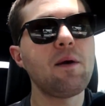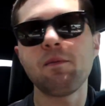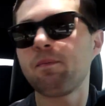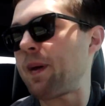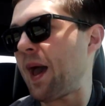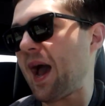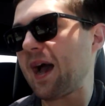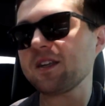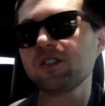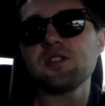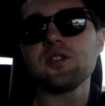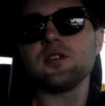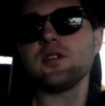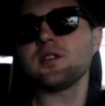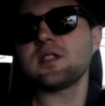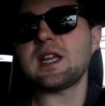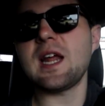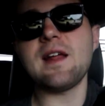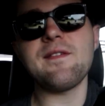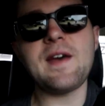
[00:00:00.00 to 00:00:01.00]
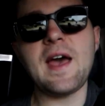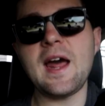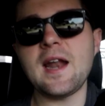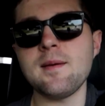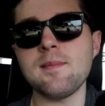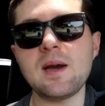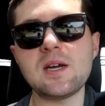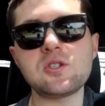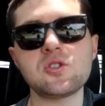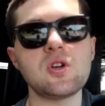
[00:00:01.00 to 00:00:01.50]
passengers that I've had
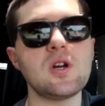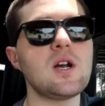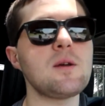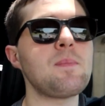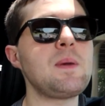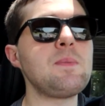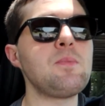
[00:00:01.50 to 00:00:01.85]
in my truck,